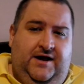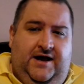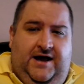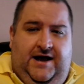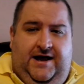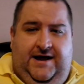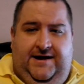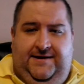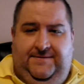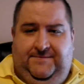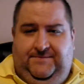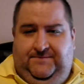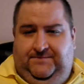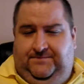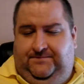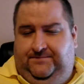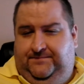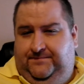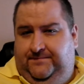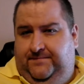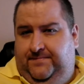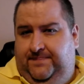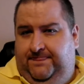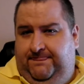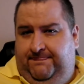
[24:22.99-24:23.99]
As
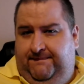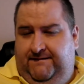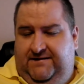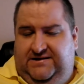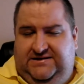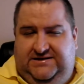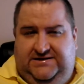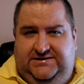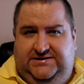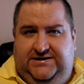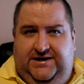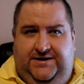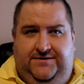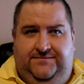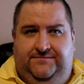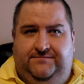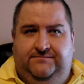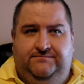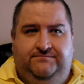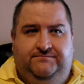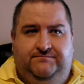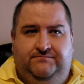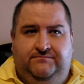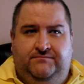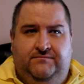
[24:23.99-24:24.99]
I said,
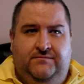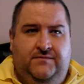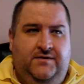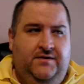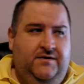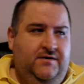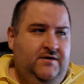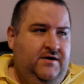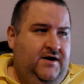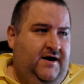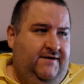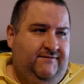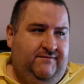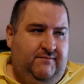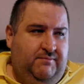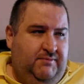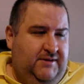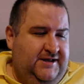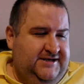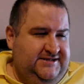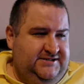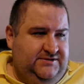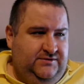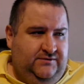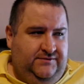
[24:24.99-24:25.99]
I
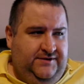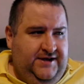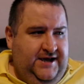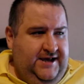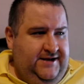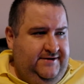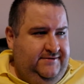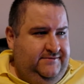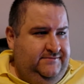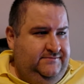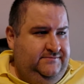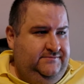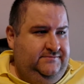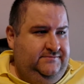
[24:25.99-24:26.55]
replaced all that.